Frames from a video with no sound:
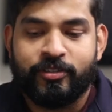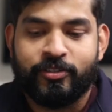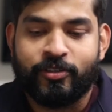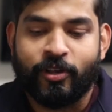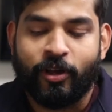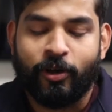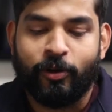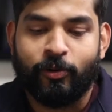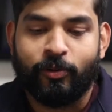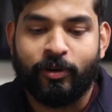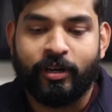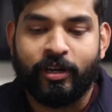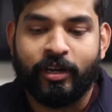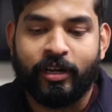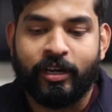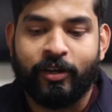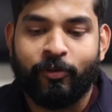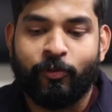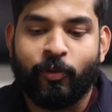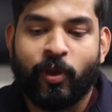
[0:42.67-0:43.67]
So
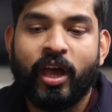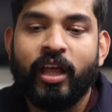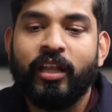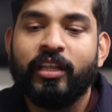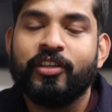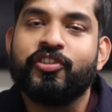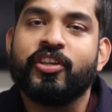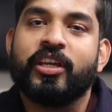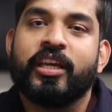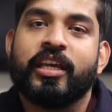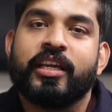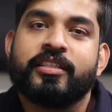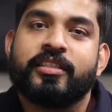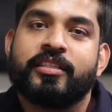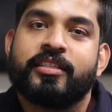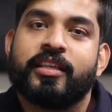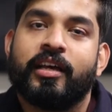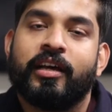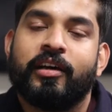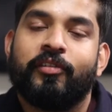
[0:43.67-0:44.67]
rheology
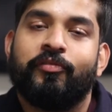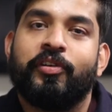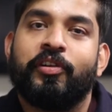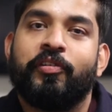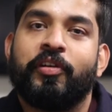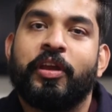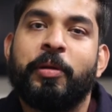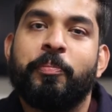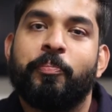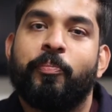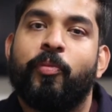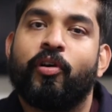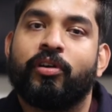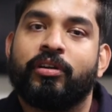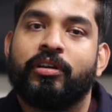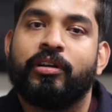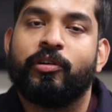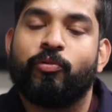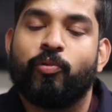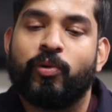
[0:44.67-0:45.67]
is very
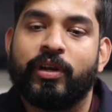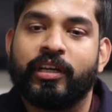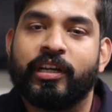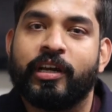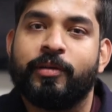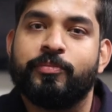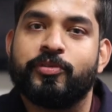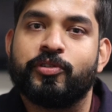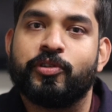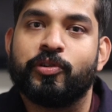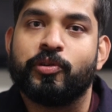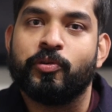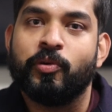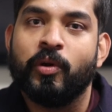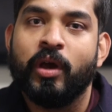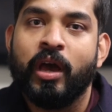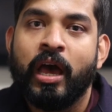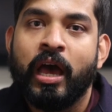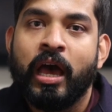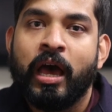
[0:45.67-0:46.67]
important when it comes to
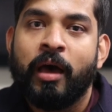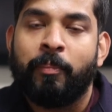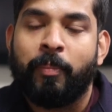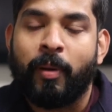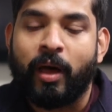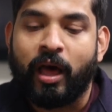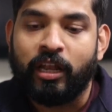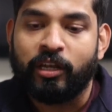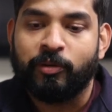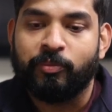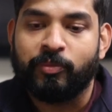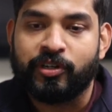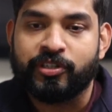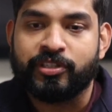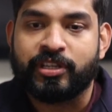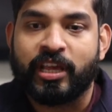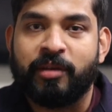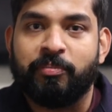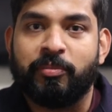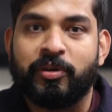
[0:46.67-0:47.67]

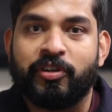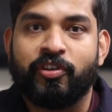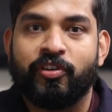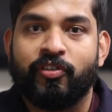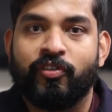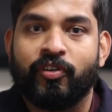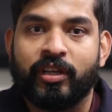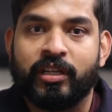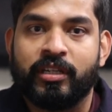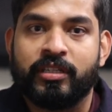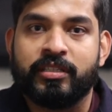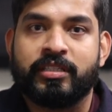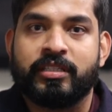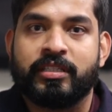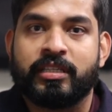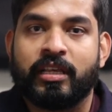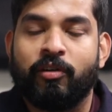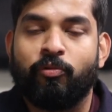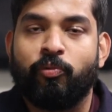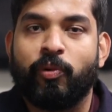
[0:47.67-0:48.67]
polymers and
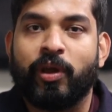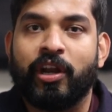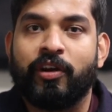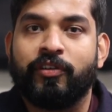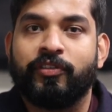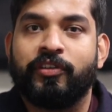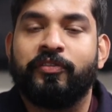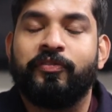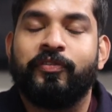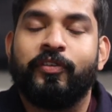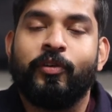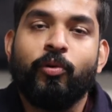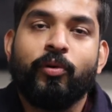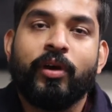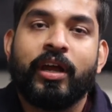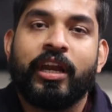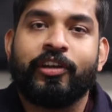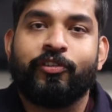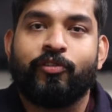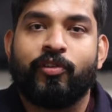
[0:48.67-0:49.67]
materials where the flow
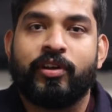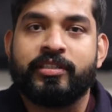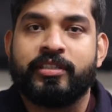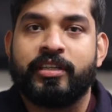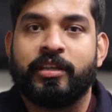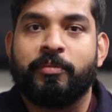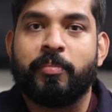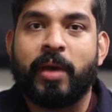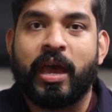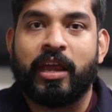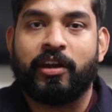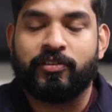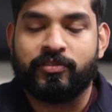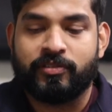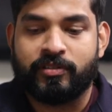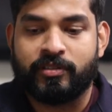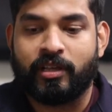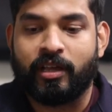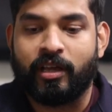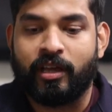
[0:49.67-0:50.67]
characteristic
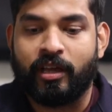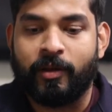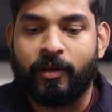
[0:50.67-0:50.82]
matters.